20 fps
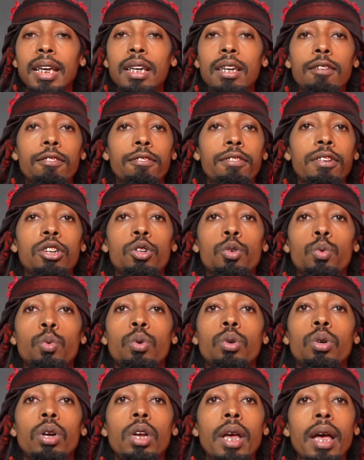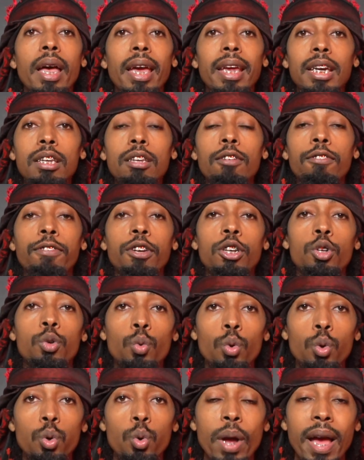individual. An
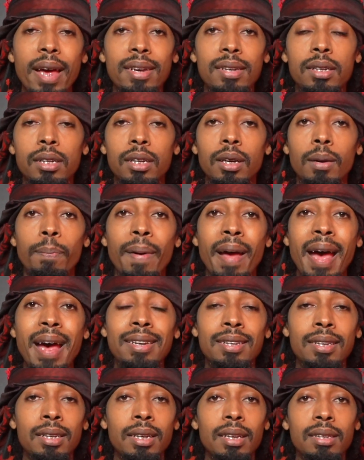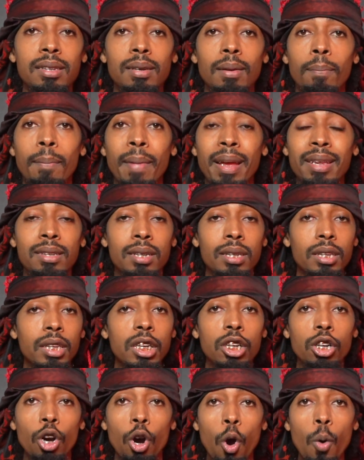individual who has the capacity to mentally
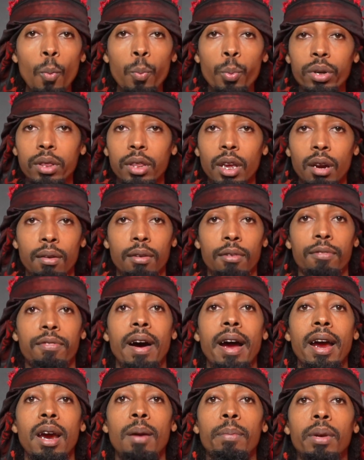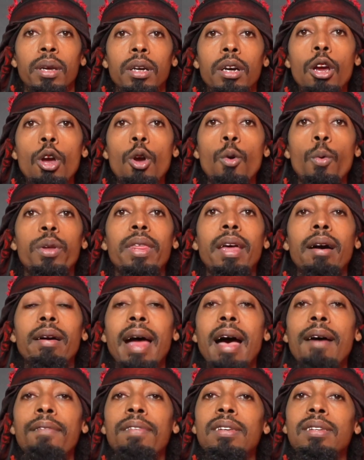cope with their environment without
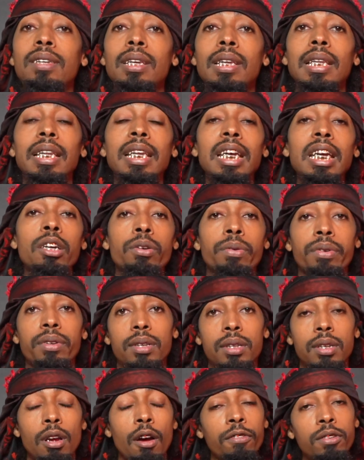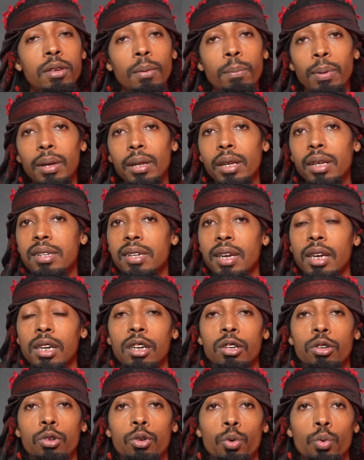having to lean on
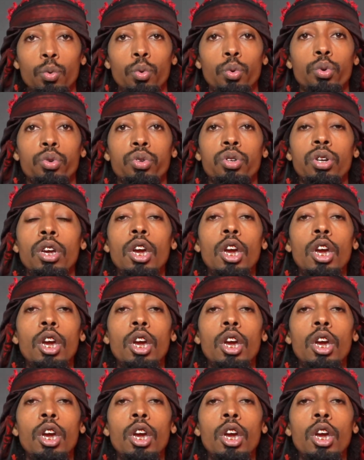self-debilitating tools